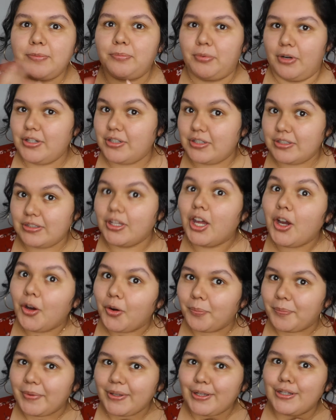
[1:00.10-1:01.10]
the brushes,
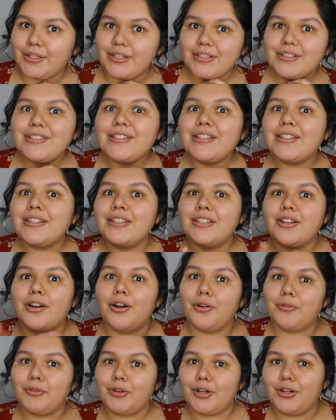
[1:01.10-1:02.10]
no, because your
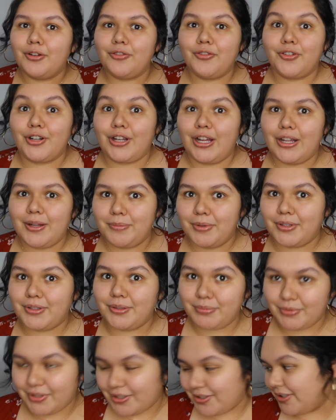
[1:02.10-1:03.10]
homegirl forgot about the
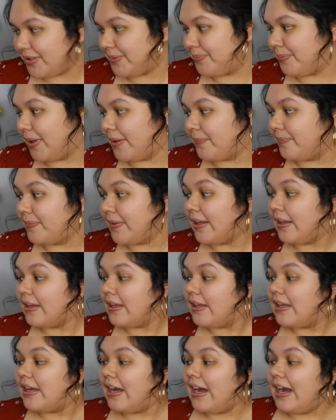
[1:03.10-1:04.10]
brushes. But
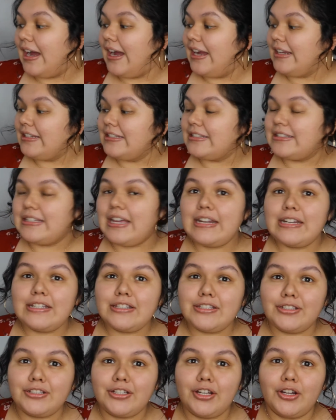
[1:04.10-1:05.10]
I decided
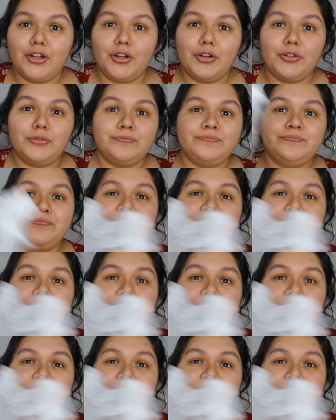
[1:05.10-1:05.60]
to go